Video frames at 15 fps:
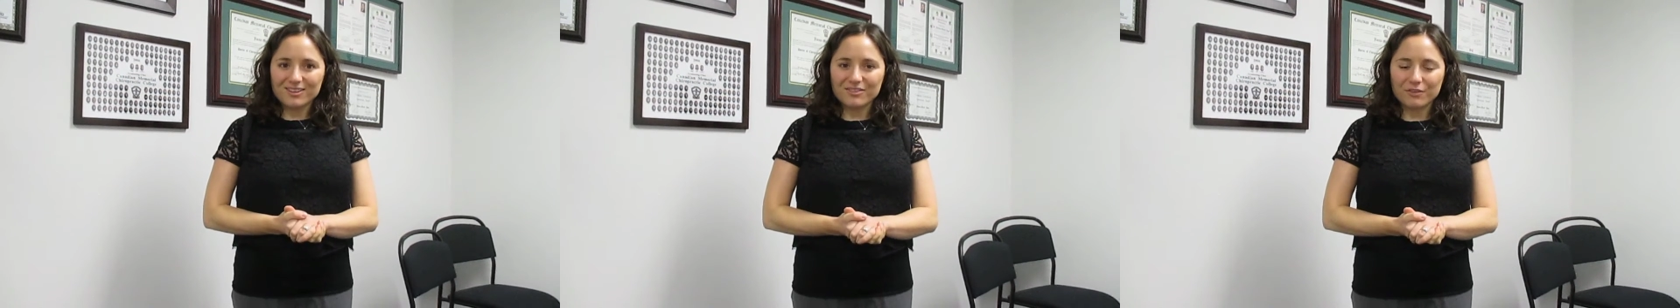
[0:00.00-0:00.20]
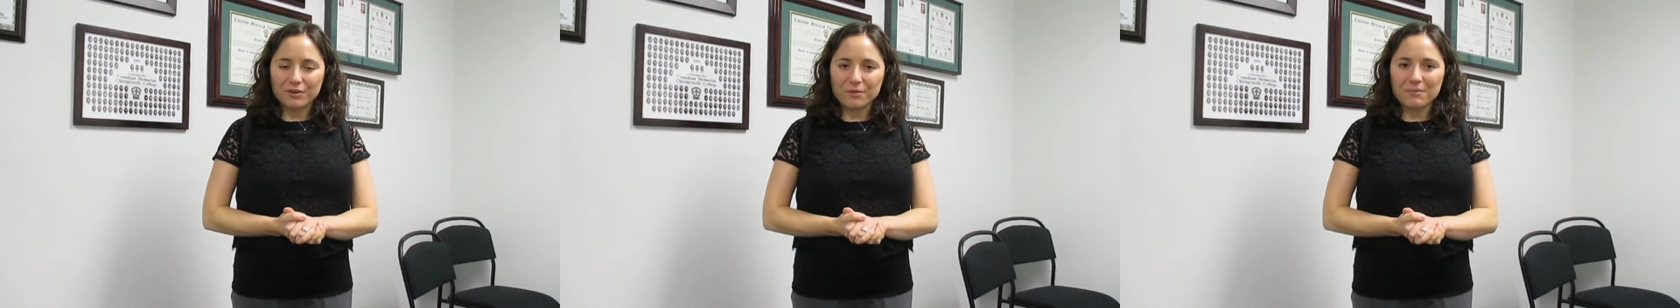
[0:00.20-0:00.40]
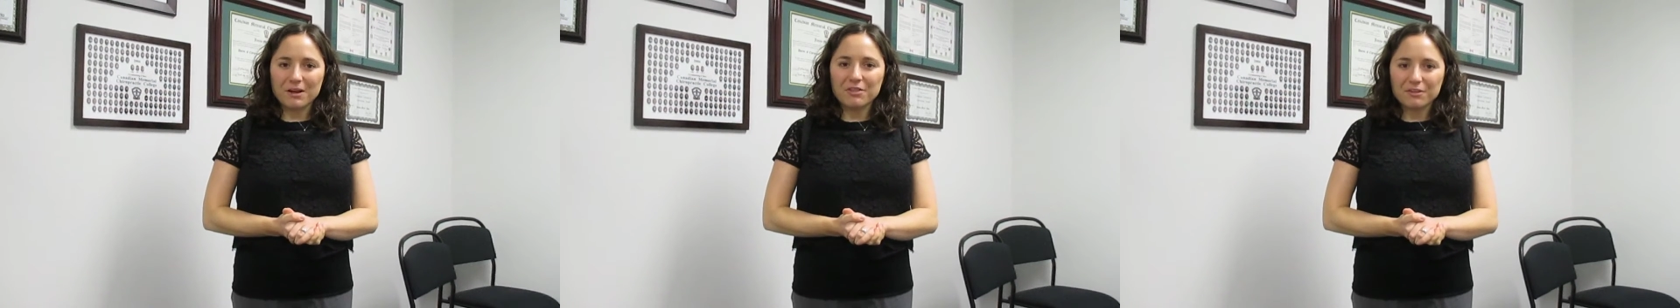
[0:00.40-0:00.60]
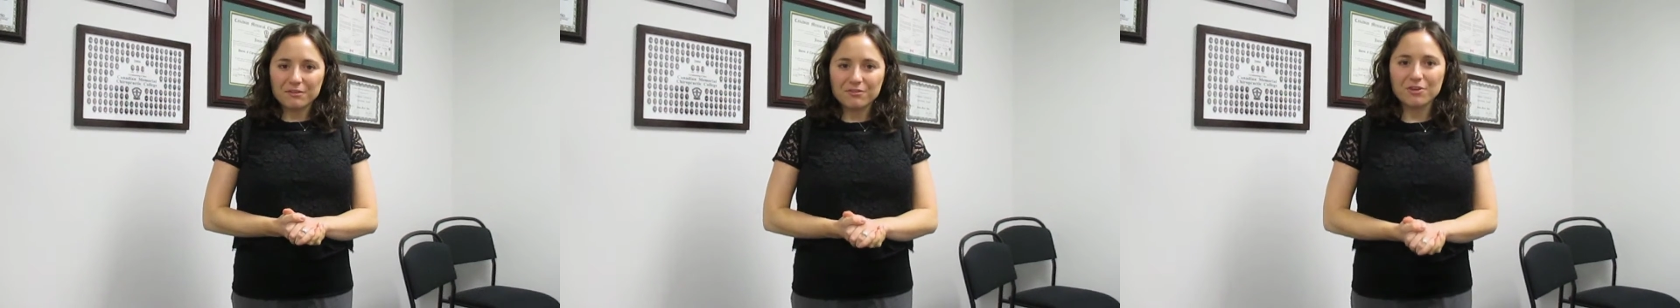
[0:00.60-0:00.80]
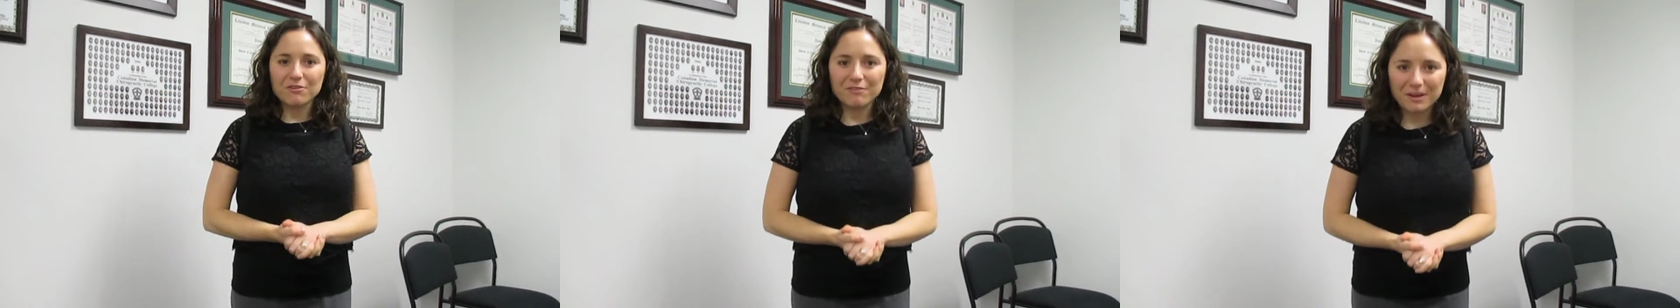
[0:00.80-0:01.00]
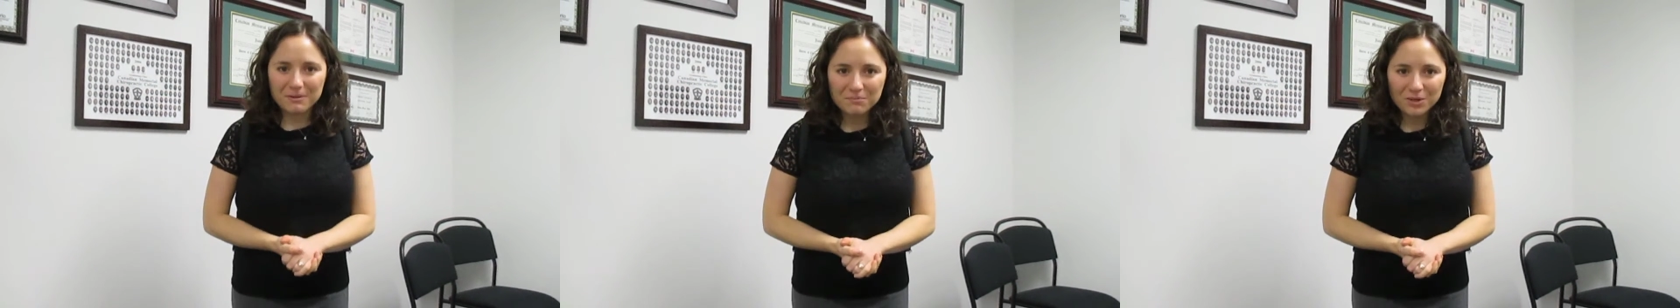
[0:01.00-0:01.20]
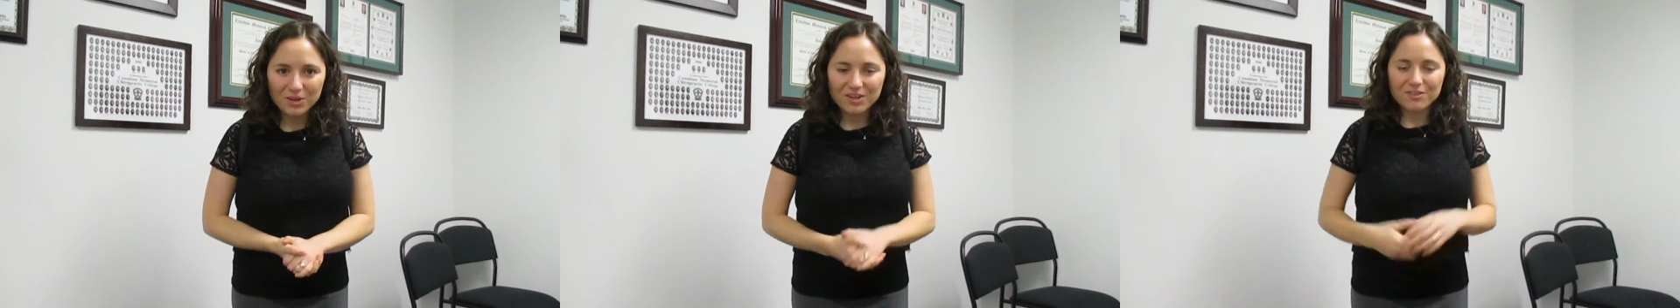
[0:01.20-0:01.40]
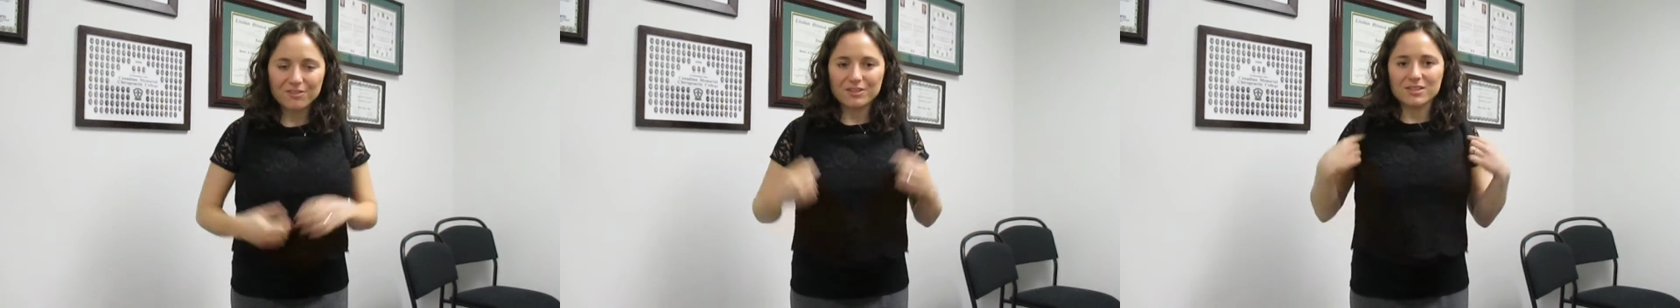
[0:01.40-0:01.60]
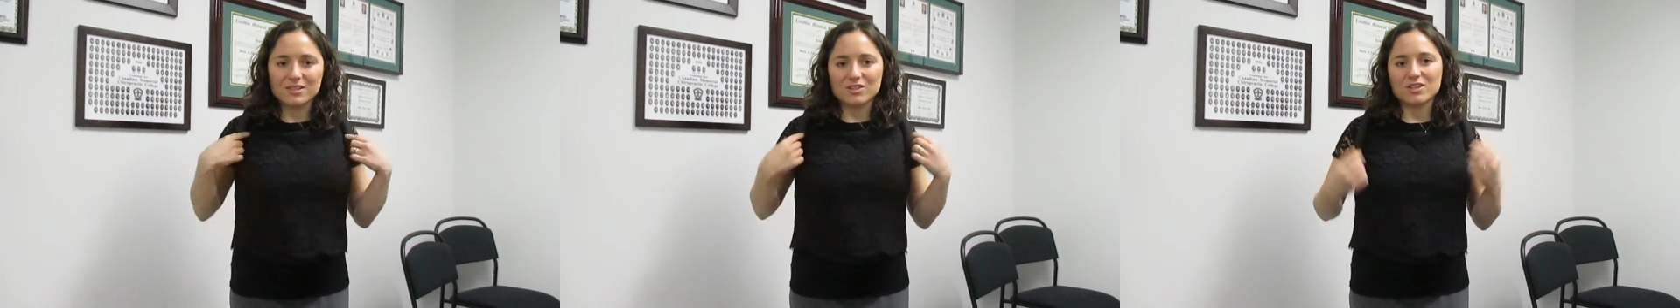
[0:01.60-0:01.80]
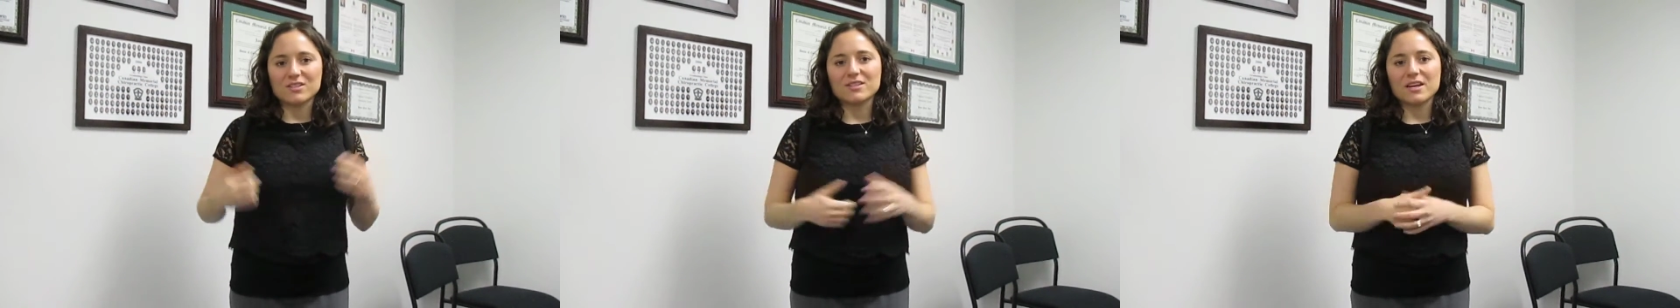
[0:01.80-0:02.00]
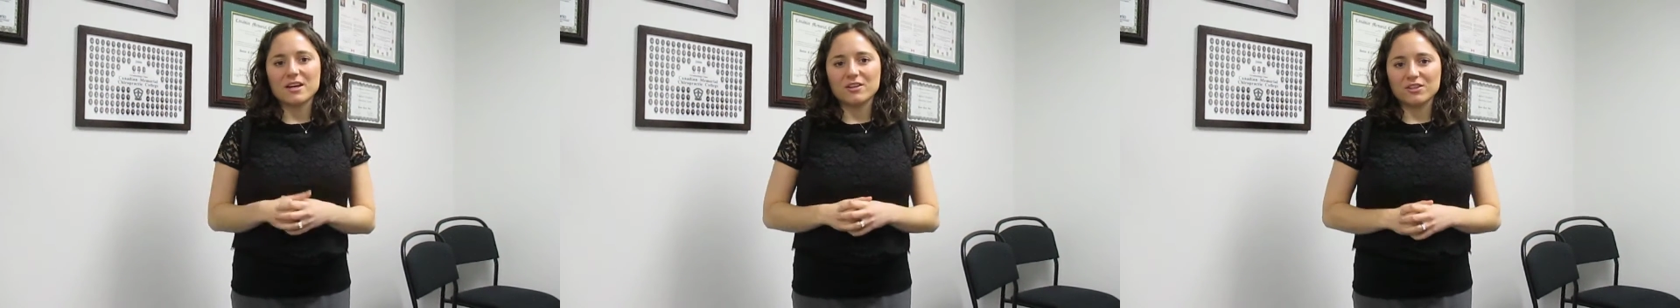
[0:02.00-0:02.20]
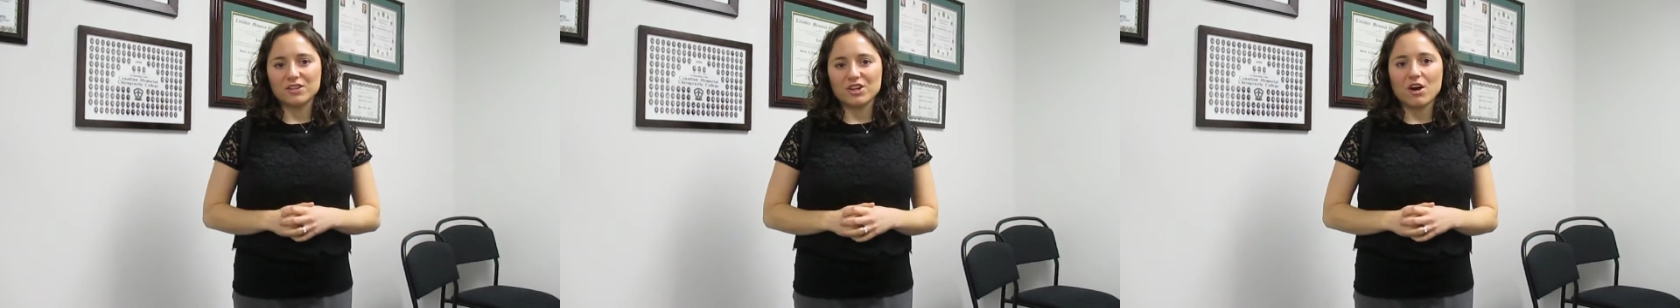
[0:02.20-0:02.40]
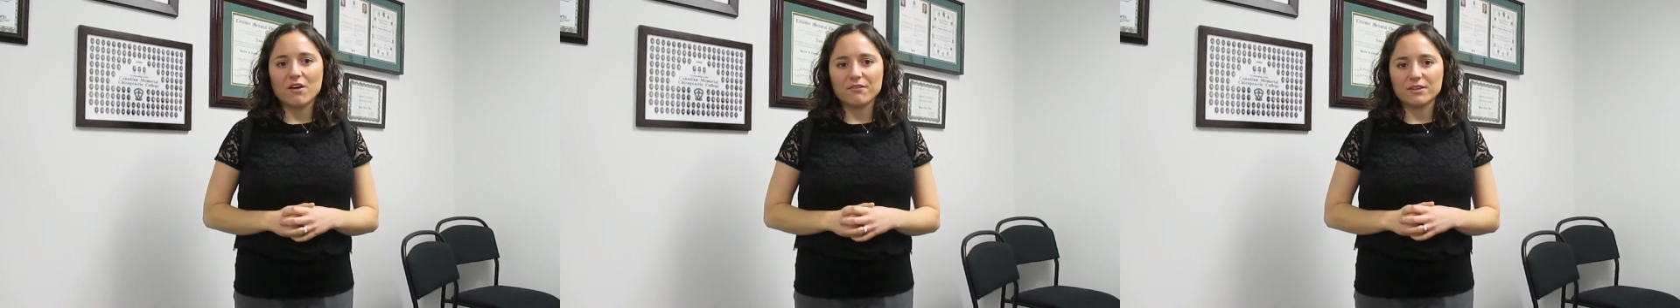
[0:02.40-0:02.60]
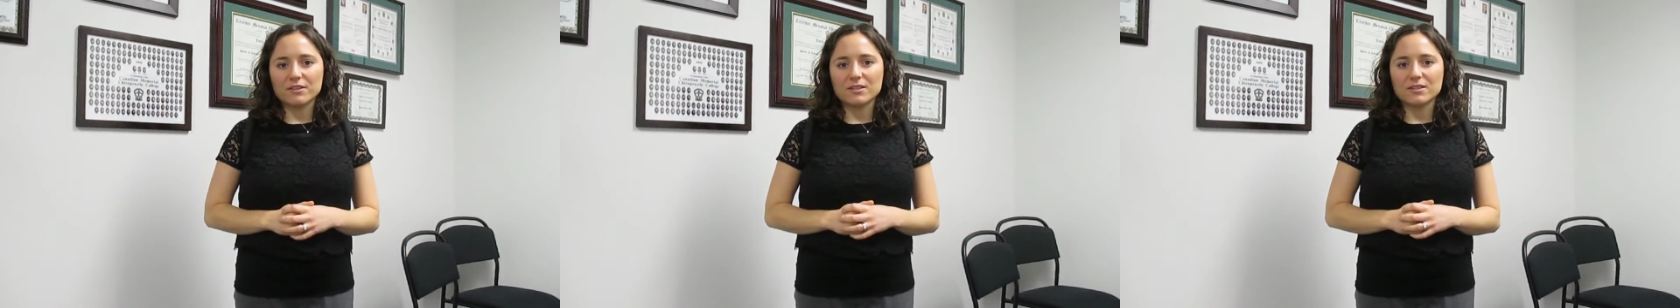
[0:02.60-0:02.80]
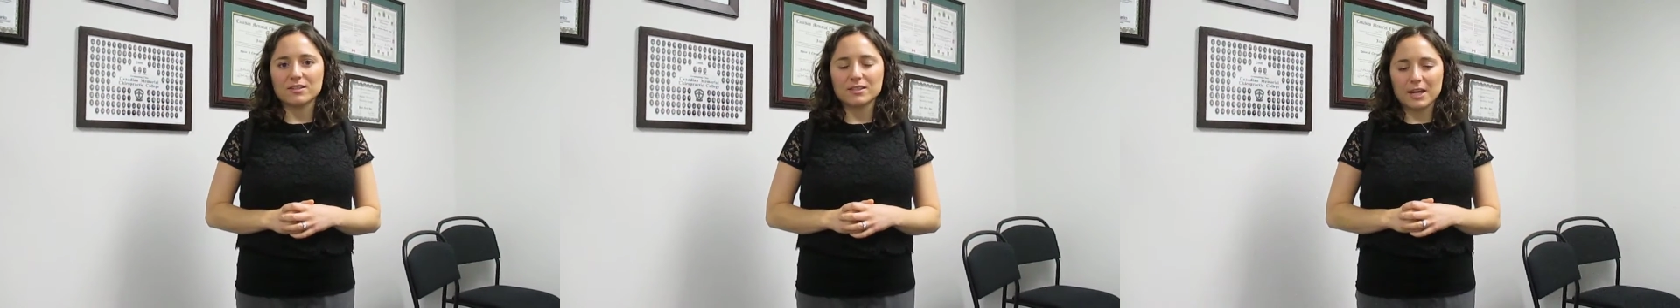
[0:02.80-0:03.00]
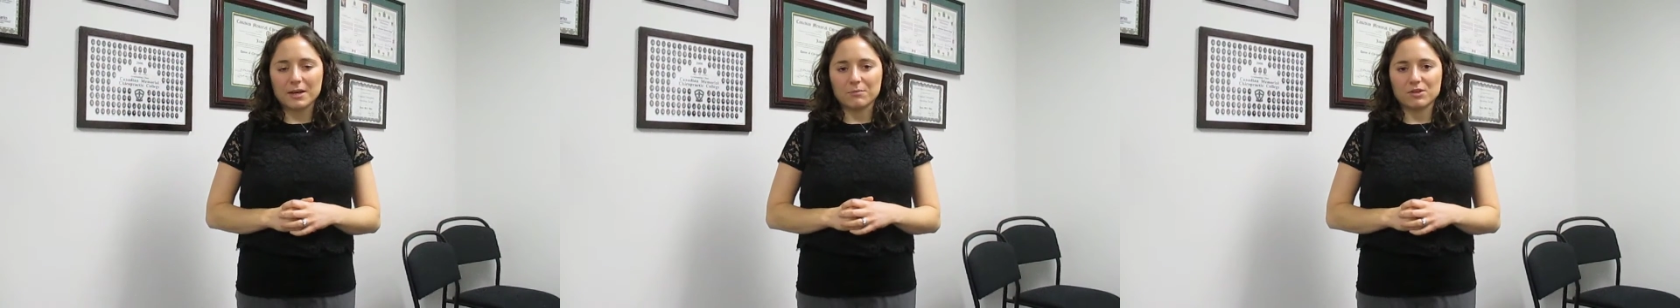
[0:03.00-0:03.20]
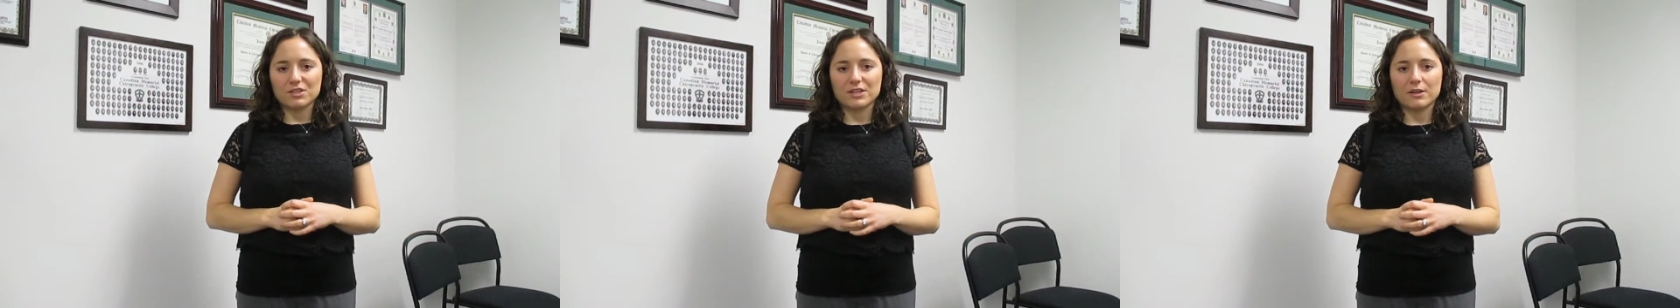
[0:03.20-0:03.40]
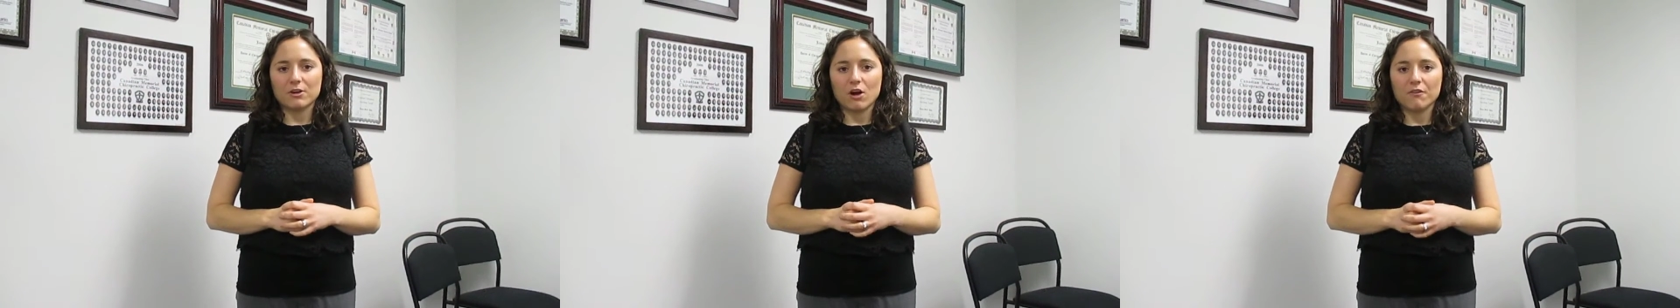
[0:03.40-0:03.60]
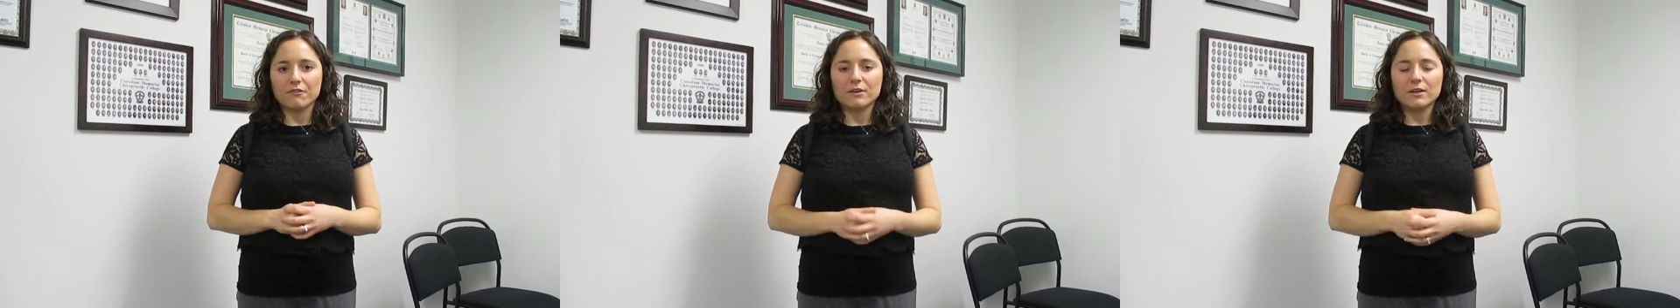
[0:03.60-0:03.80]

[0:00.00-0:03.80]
for the month of November, this is on sale in the office. It's 10% off.